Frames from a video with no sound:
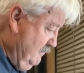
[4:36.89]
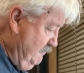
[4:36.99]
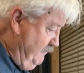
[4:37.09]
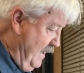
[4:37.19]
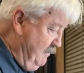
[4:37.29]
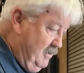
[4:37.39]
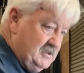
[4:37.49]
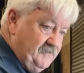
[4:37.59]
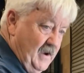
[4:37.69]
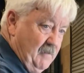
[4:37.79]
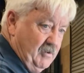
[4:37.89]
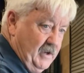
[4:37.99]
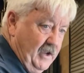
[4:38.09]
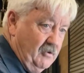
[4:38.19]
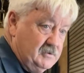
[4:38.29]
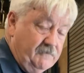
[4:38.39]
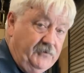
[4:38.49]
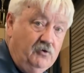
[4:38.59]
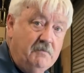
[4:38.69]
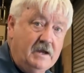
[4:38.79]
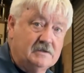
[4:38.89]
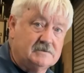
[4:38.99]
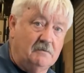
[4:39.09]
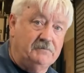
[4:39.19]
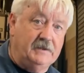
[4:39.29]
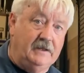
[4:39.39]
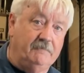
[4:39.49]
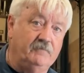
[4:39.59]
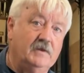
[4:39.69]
Fabulous Fabricators. If you make something